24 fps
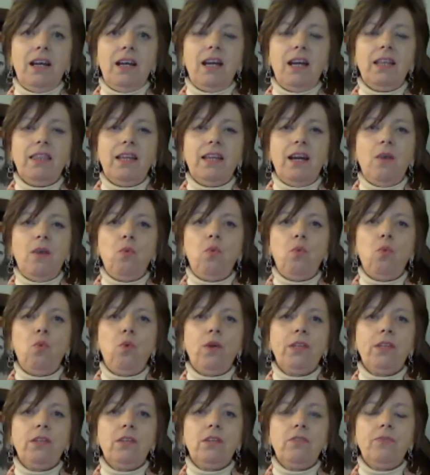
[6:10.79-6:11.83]
and that
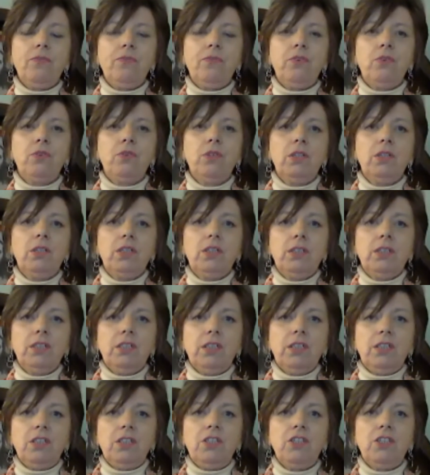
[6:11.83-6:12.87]
wonderful
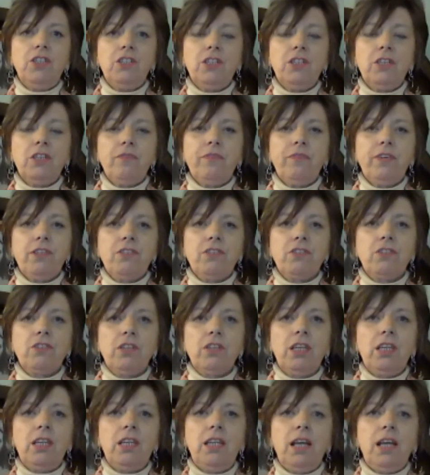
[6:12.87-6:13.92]
universal
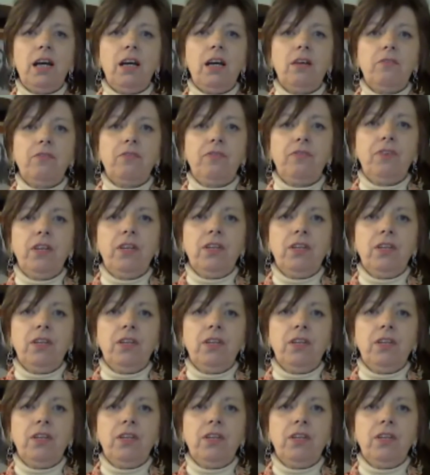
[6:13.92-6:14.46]
love